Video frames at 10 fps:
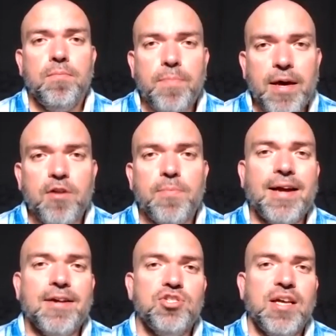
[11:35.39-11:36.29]
better
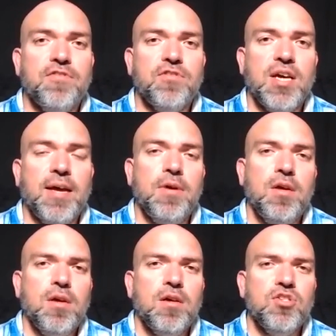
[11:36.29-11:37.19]
packages after time.
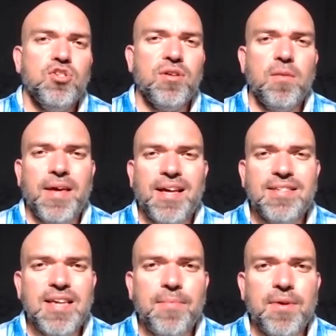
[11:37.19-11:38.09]
During the
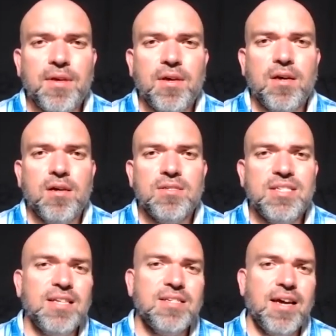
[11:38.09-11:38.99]
pandemic, uh,
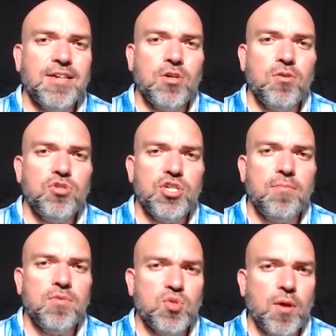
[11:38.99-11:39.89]
Stan's got his own
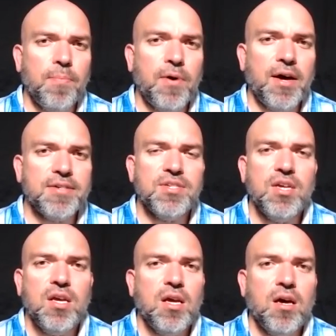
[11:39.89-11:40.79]
gym, the Sweat Box.
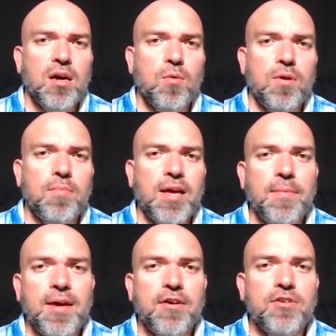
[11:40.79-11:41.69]
Uh, when
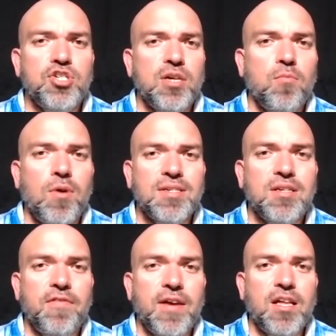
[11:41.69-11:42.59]
Miami Iron Gym
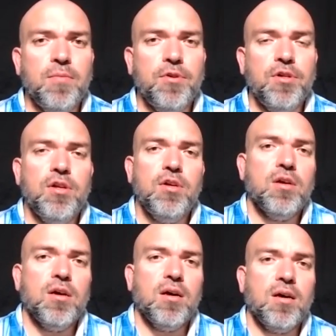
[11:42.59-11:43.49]
wasn't available,
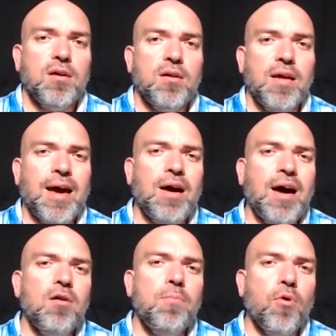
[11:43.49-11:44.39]
uh, how,
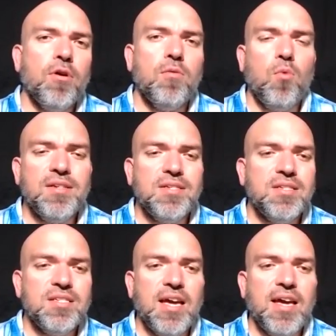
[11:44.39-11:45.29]
how important was it,
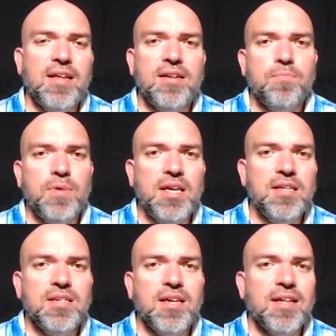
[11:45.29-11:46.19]
Stan and
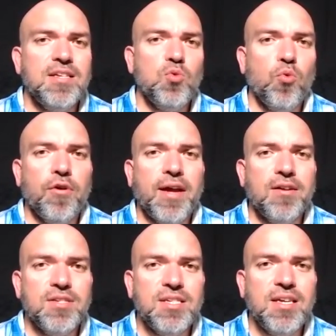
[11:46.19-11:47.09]
Pete, to get these
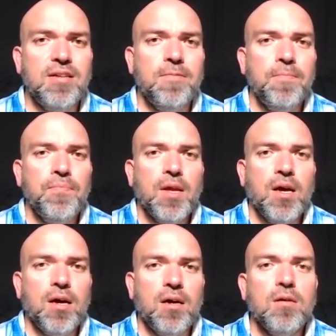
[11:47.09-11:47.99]
workouts in?
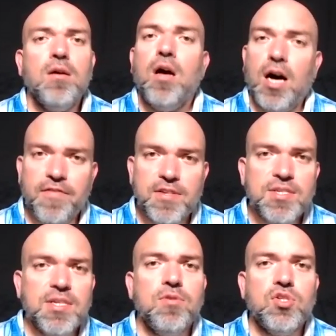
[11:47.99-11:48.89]
Uh,
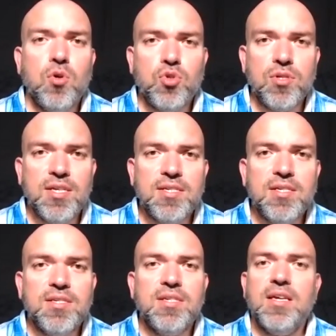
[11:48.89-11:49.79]
obviously with social
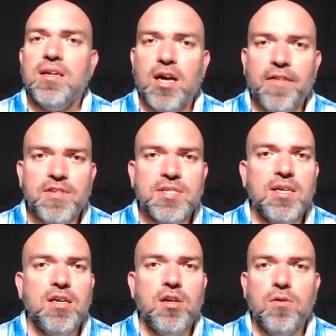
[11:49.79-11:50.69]
distancing and obviously,
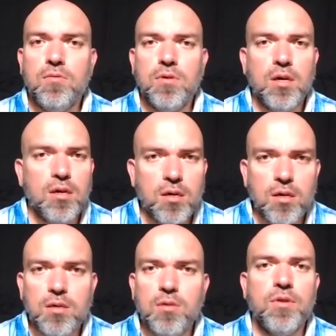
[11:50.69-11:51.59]
you know, uh,
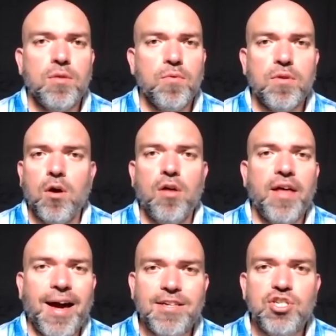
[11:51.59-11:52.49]
with, with all the
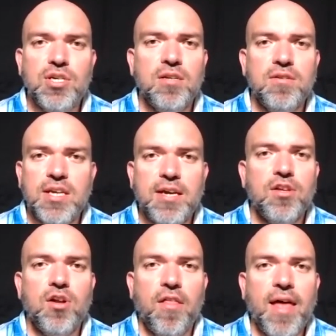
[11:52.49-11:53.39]
hygiene entailed
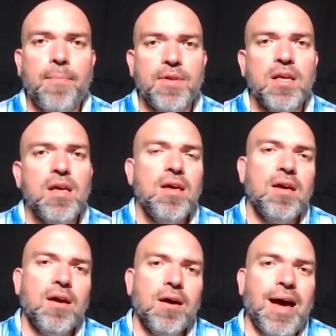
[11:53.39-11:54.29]
and all that, but
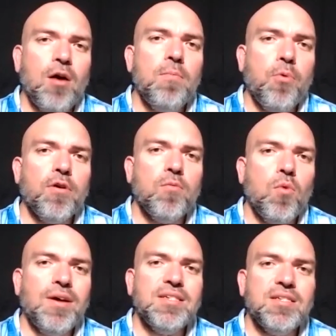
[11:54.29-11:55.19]
how important
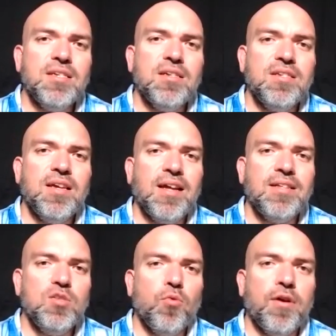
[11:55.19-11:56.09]
was it to, to get
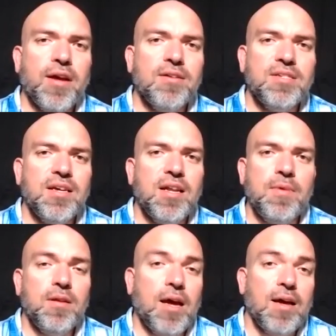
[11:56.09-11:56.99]
these workouts in? I
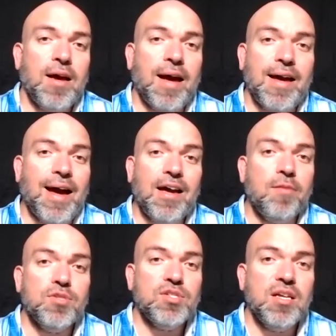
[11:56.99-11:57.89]
mean, I, I
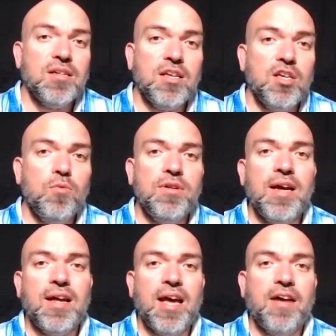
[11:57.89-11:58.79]
almost think that you would
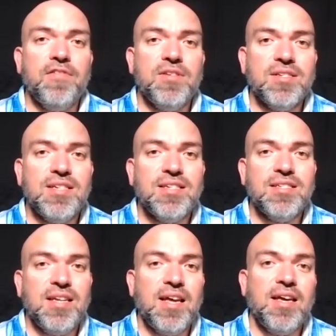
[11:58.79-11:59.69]
not have the
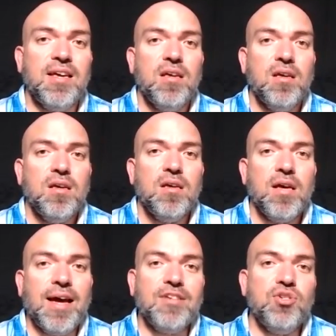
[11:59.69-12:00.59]
success today
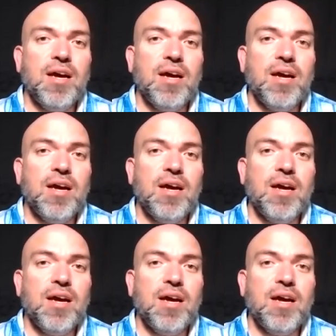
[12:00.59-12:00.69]
had you